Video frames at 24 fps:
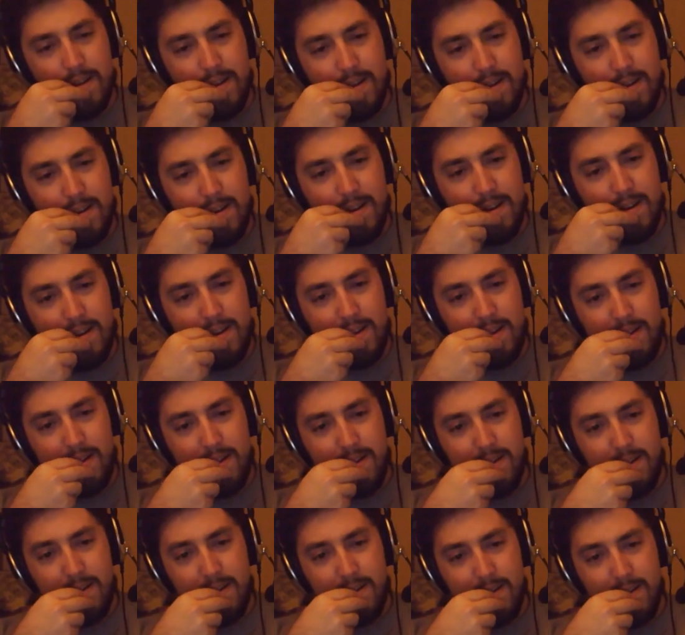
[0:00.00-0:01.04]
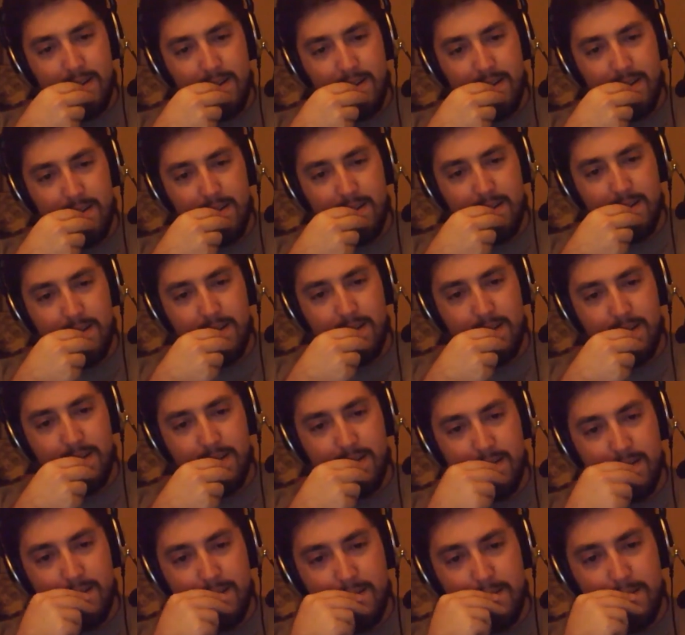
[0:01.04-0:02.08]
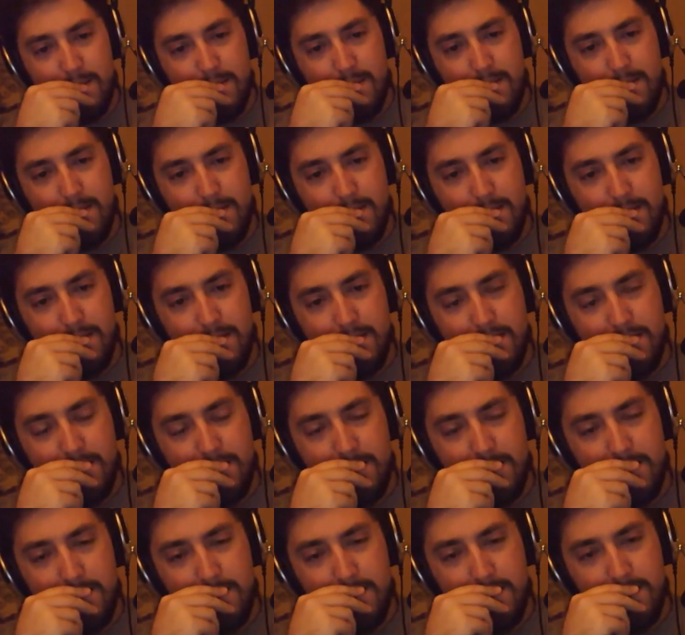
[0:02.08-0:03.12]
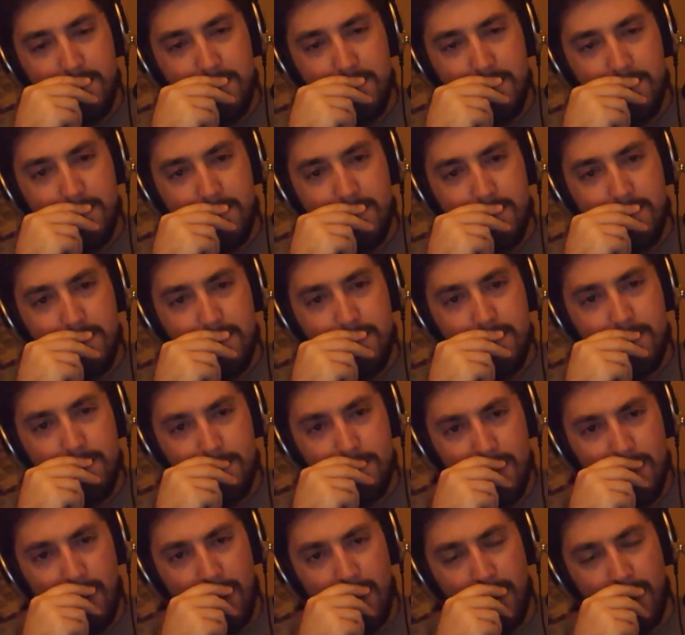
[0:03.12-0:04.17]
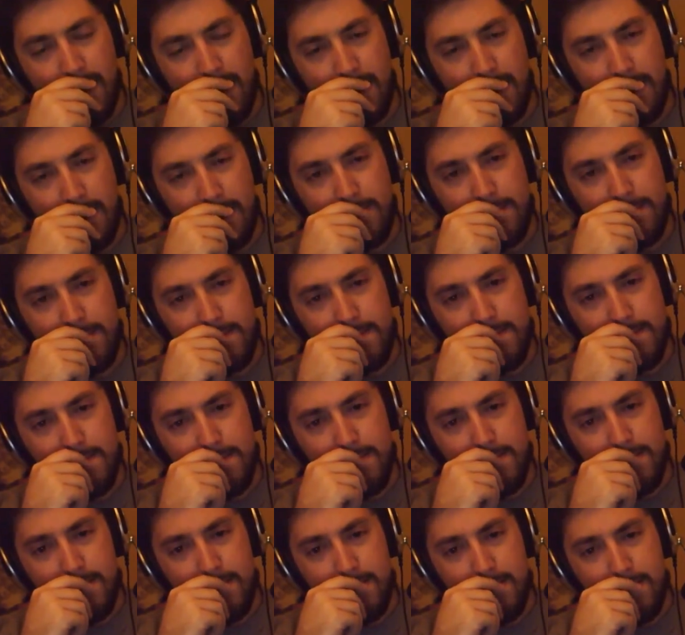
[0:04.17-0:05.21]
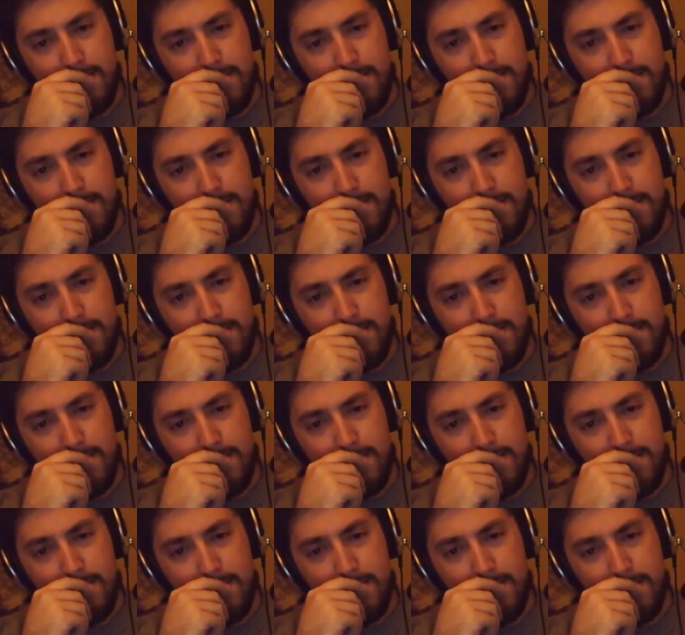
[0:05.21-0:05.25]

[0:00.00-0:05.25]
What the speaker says: (not speaking)